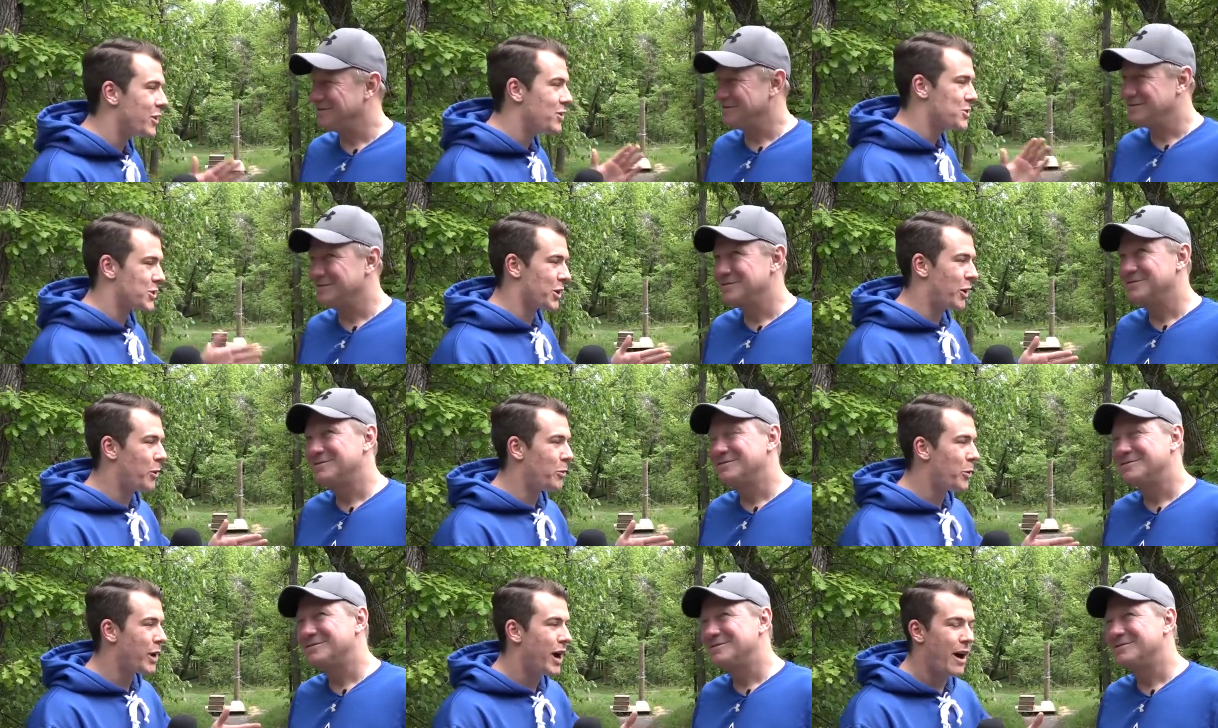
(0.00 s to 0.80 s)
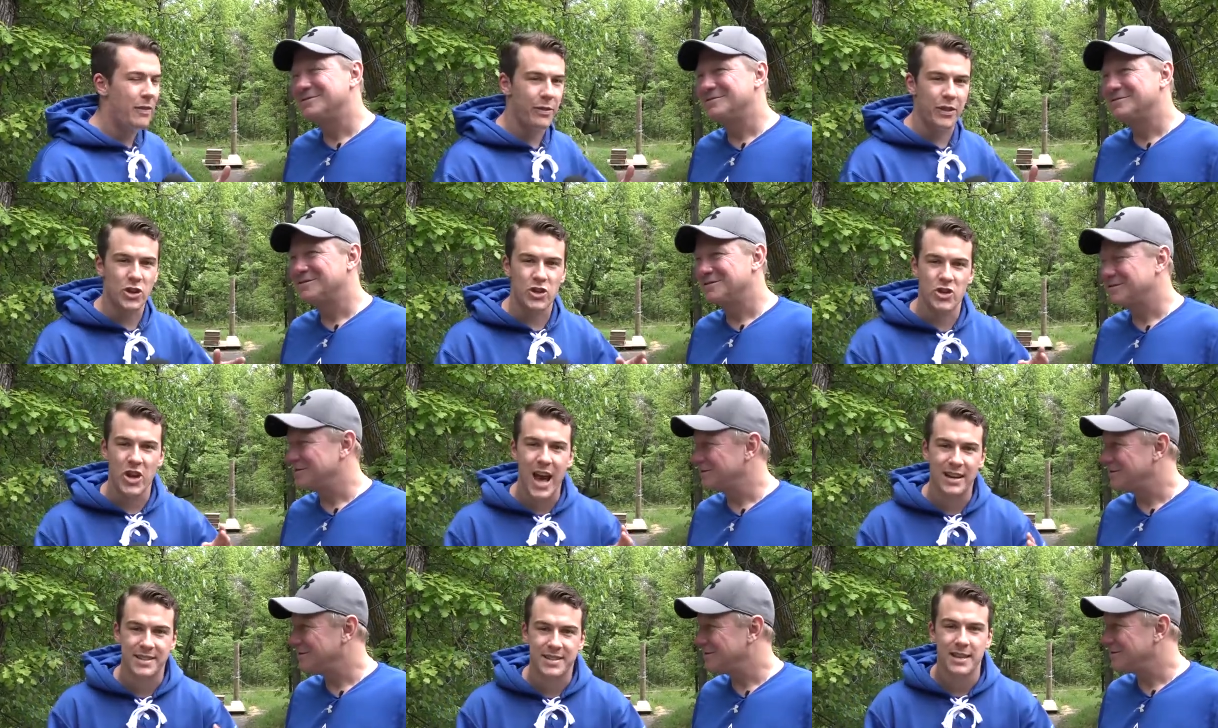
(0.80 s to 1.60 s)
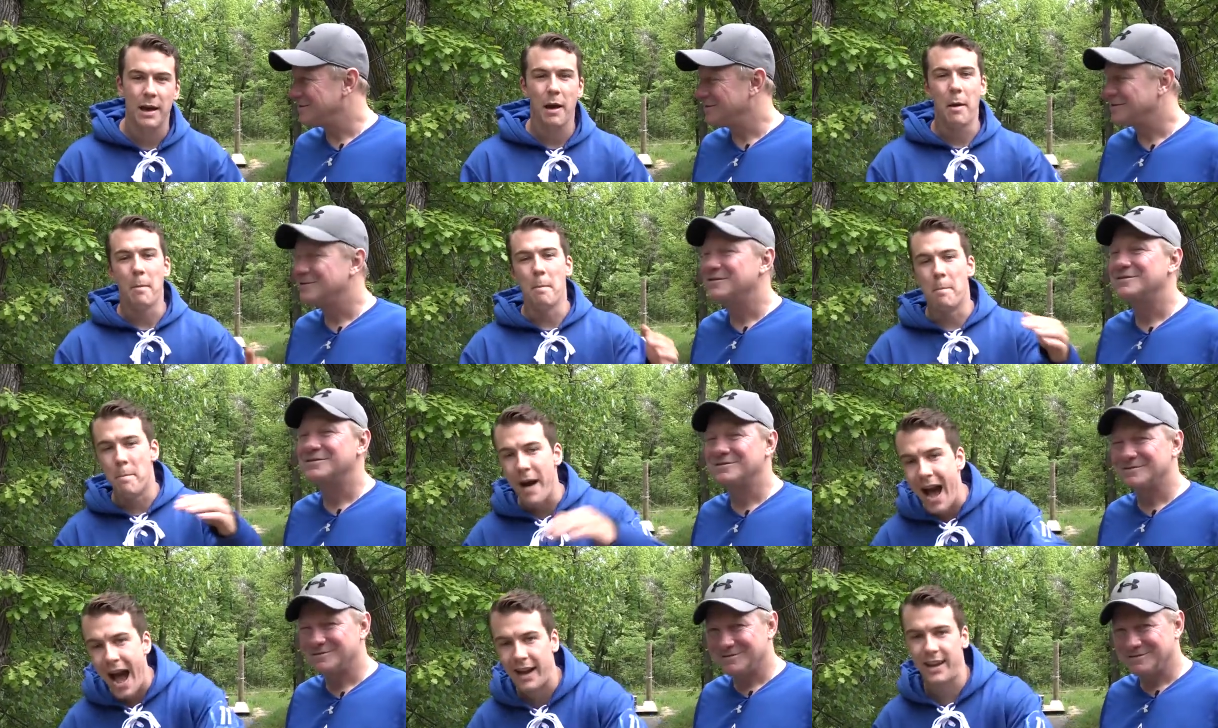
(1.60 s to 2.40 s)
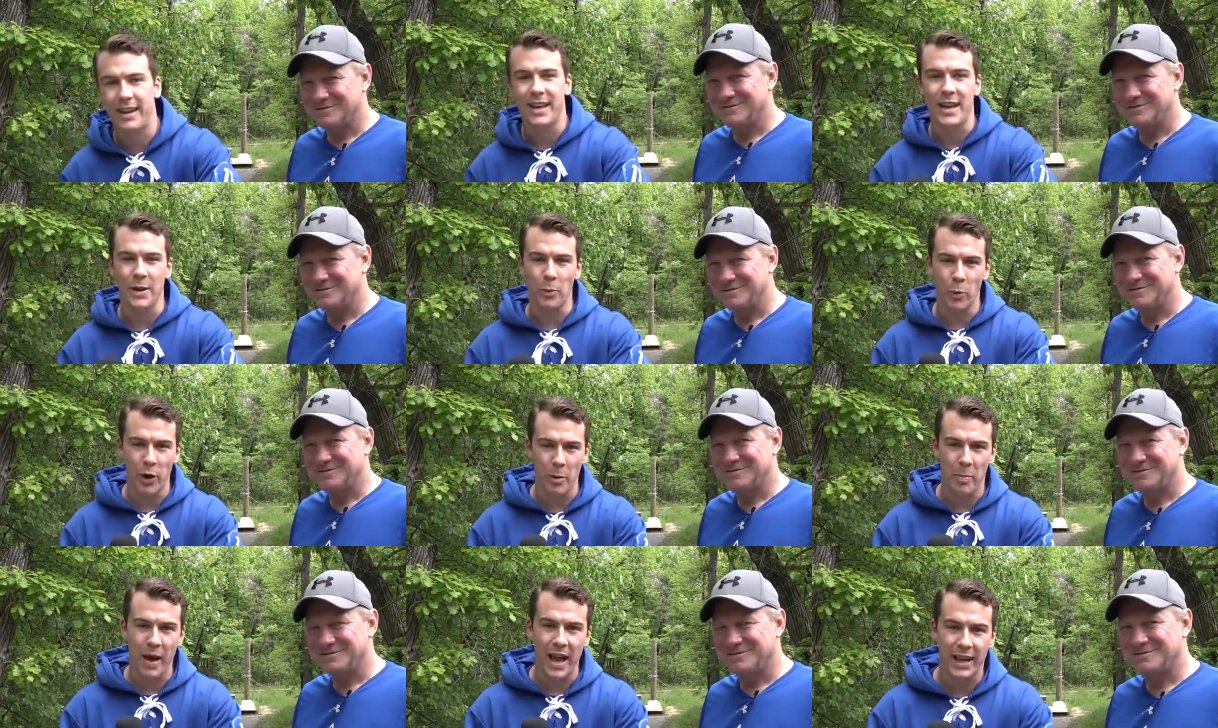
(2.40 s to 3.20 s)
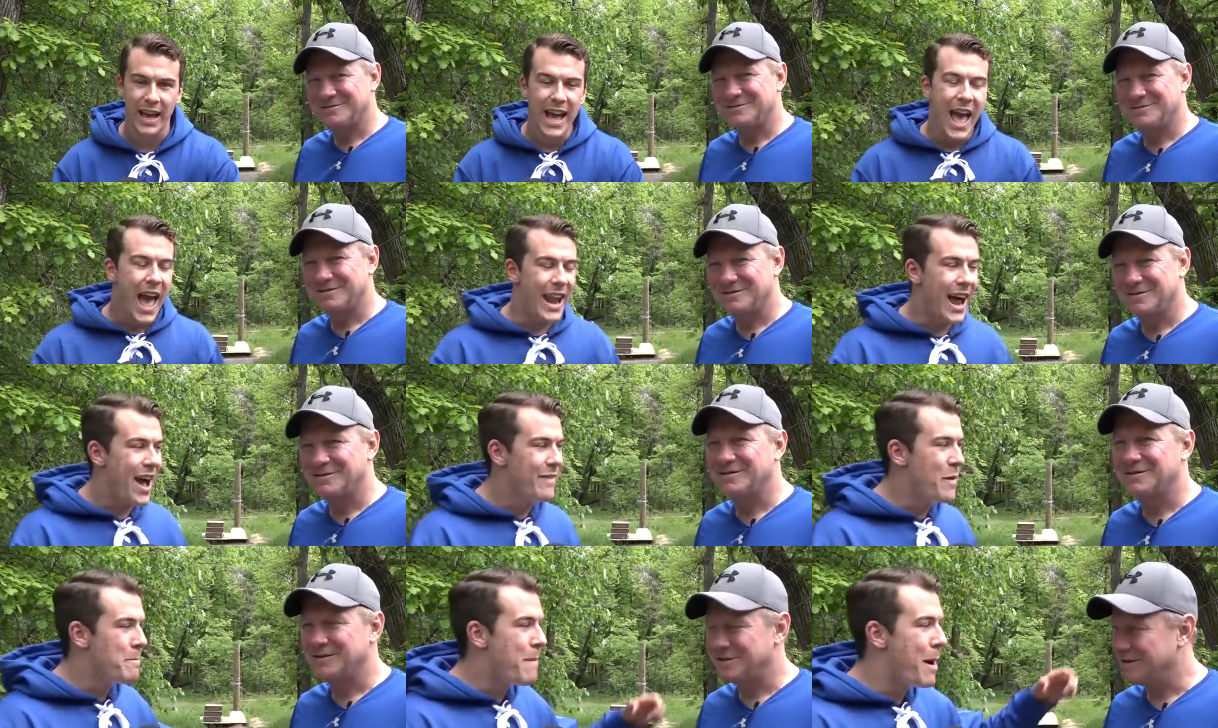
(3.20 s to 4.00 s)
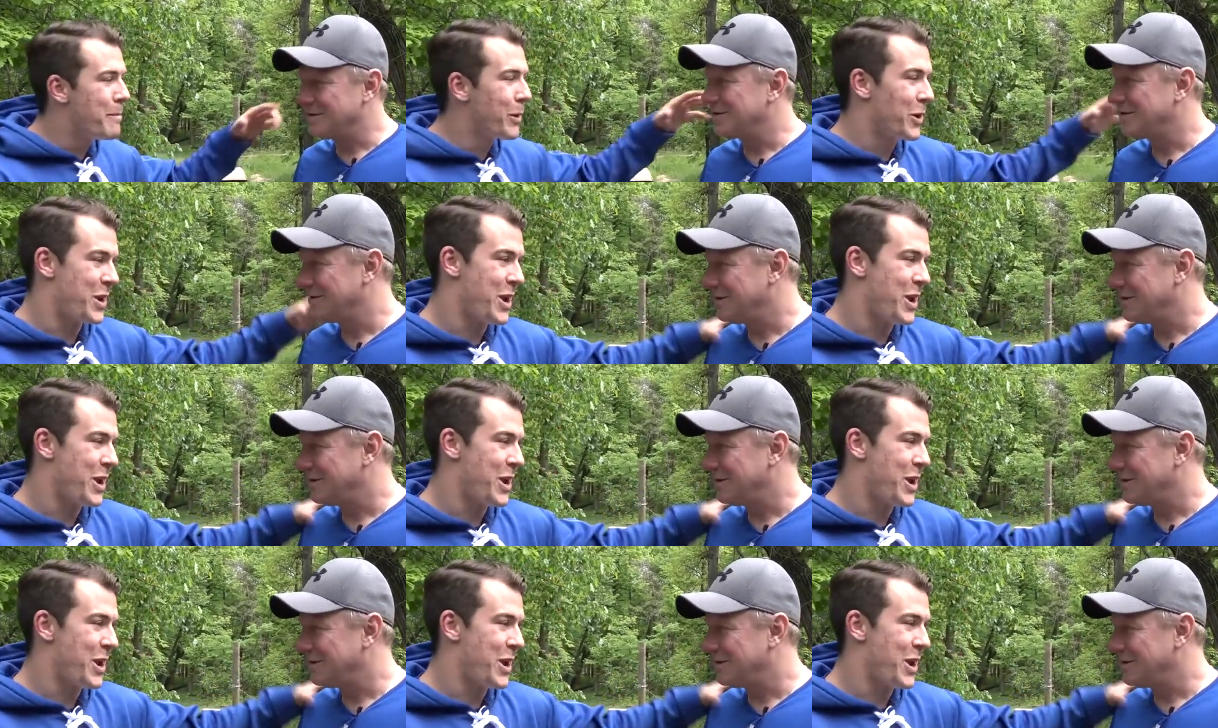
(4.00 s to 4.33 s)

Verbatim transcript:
Speaker 1: years ago, we got the Jets back in Winnipeg. And I have a member